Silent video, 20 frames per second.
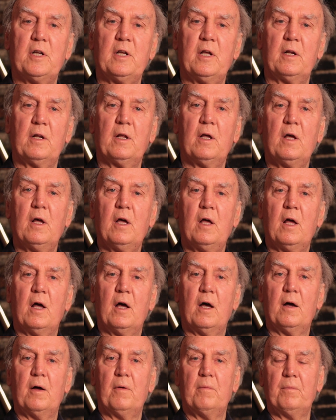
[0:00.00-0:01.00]
in it,
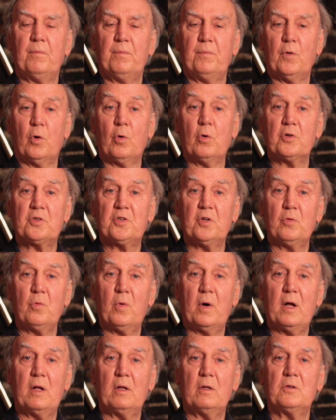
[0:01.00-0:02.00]
Orson
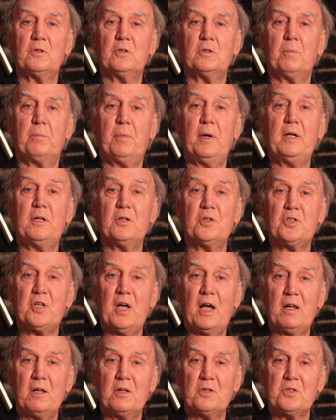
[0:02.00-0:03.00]
Welles, Peter
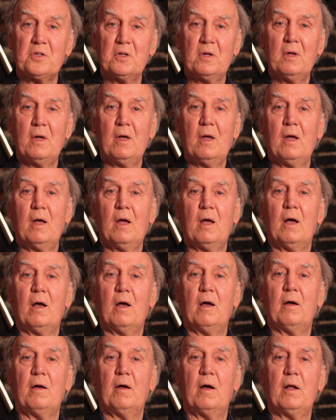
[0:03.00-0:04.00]
Sellers,
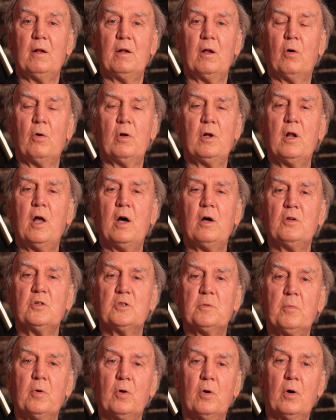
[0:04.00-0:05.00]
and
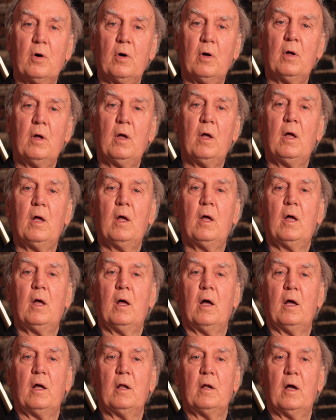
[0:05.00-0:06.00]
loads more,
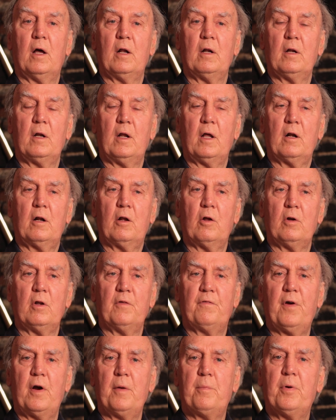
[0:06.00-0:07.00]
and
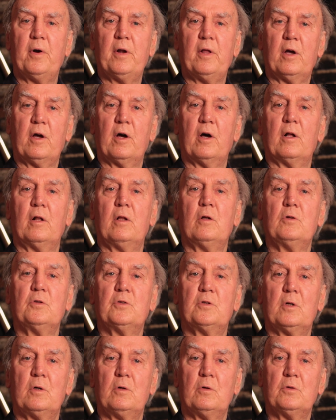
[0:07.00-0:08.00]
including a very pretty girl
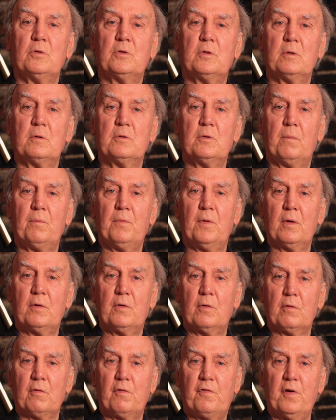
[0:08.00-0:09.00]
whose
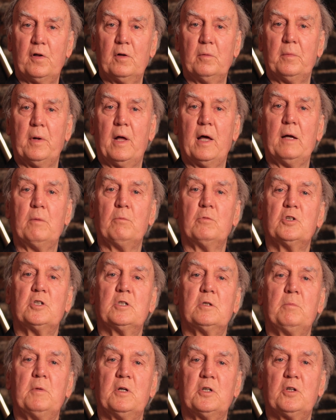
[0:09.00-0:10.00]
sort of film name
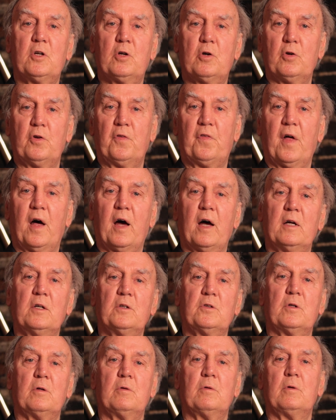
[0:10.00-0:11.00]
was Miss
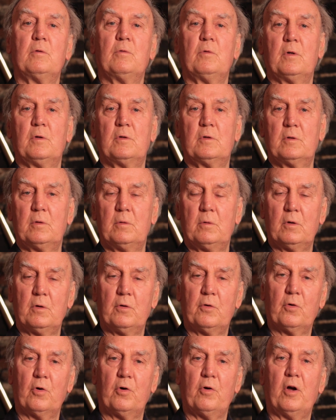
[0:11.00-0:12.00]
Goodthighs, which you
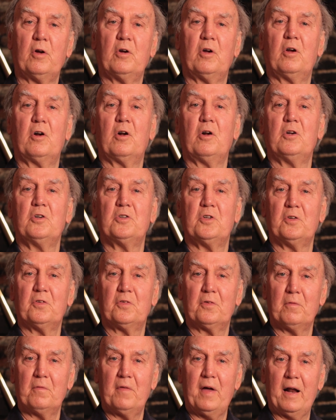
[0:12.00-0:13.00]
can draw your own
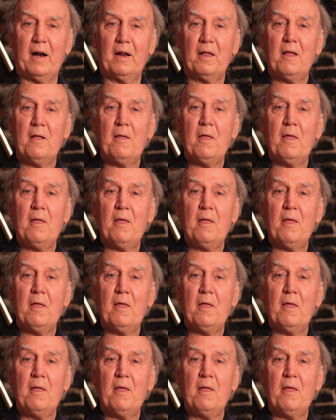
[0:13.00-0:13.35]
conclusions from that.